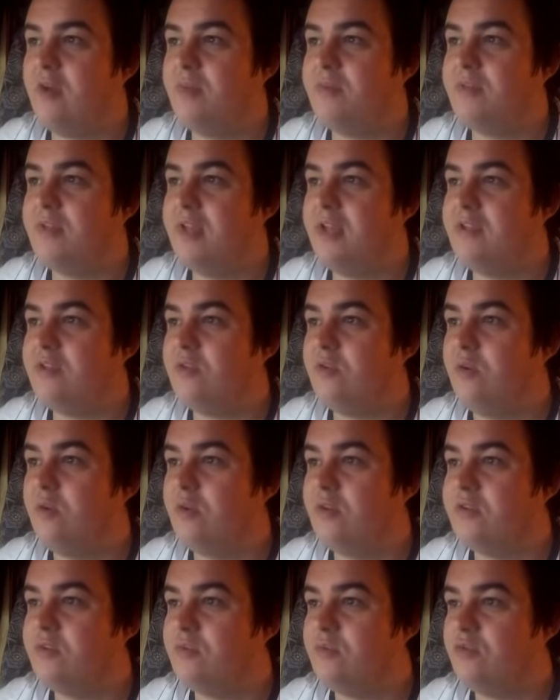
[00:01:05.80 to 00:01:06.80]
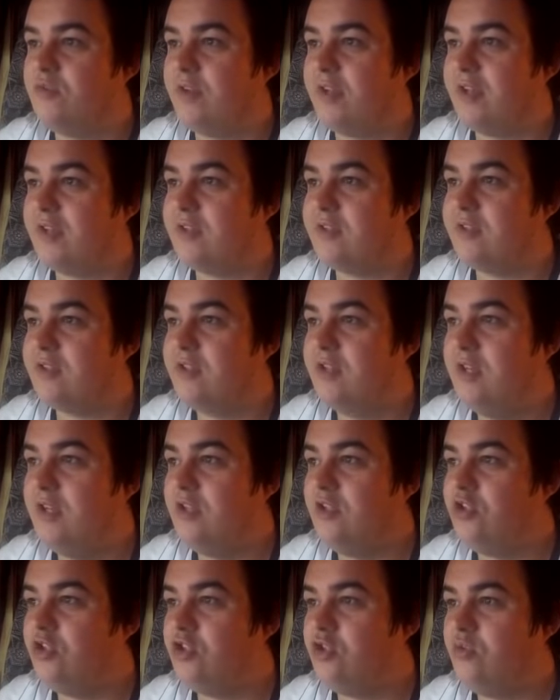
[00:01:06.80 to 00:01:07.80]
go upstairs and order some drinks.
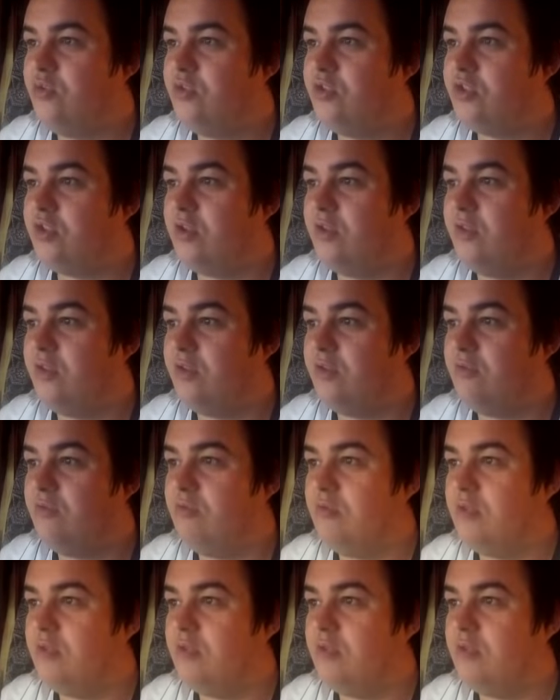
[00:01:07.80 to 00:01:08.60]
Juice on the